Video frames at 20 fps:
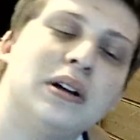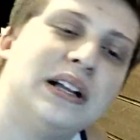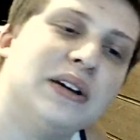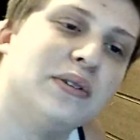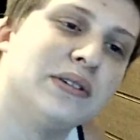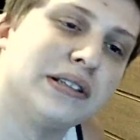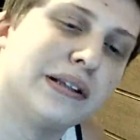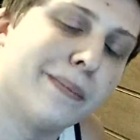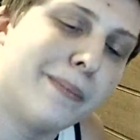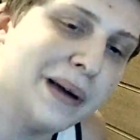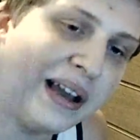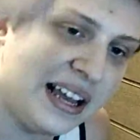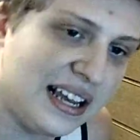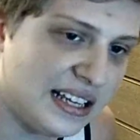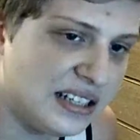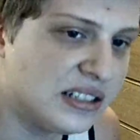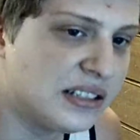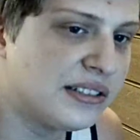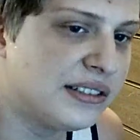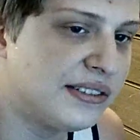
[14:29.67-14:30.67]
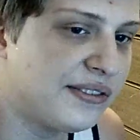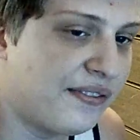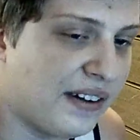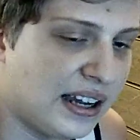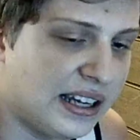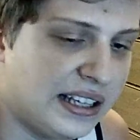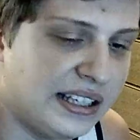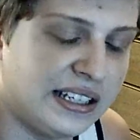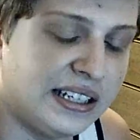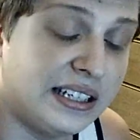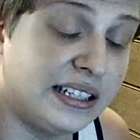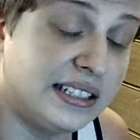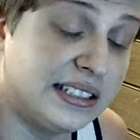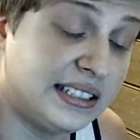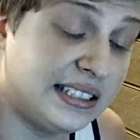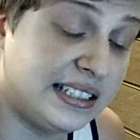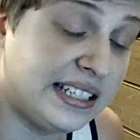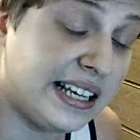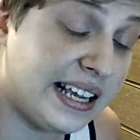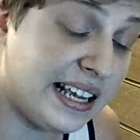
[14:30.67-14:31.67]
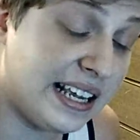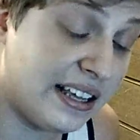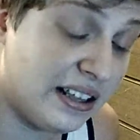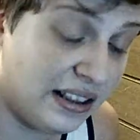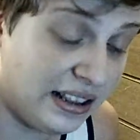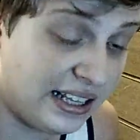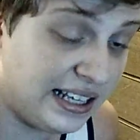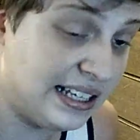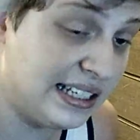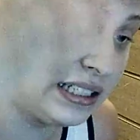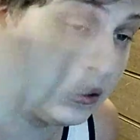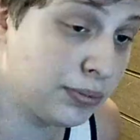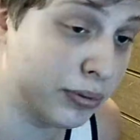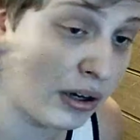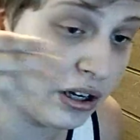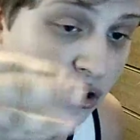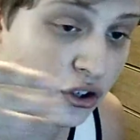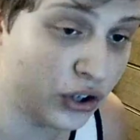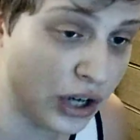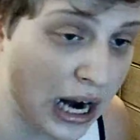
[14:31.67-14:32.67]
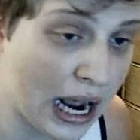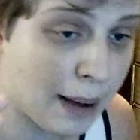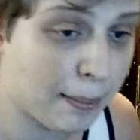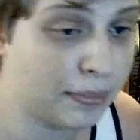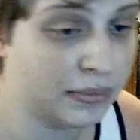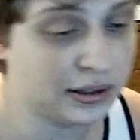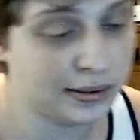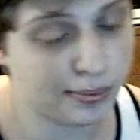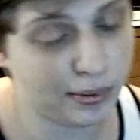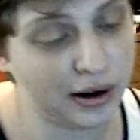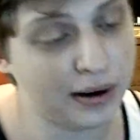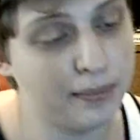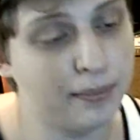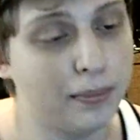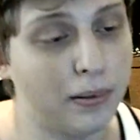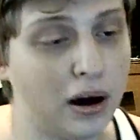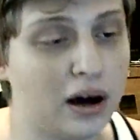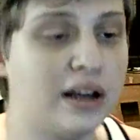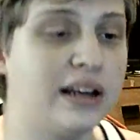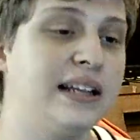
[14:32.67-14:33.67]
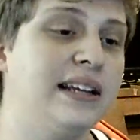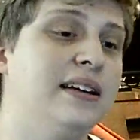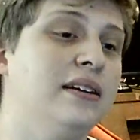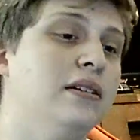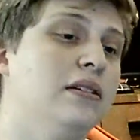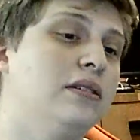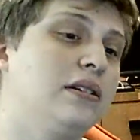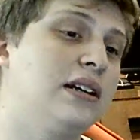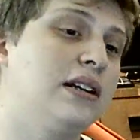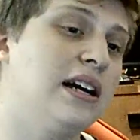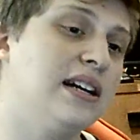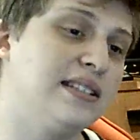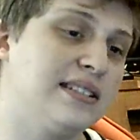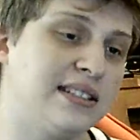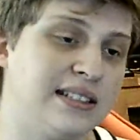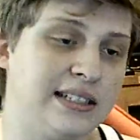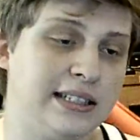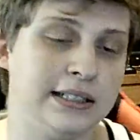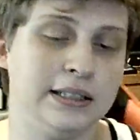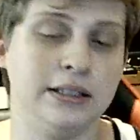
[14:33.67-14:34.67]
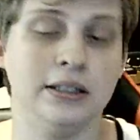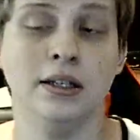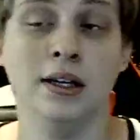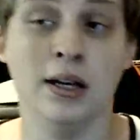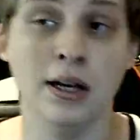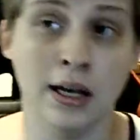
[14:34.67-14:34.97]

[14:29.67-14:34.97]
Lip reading: It was the maze, seeing the Spring Bonnie cutscene.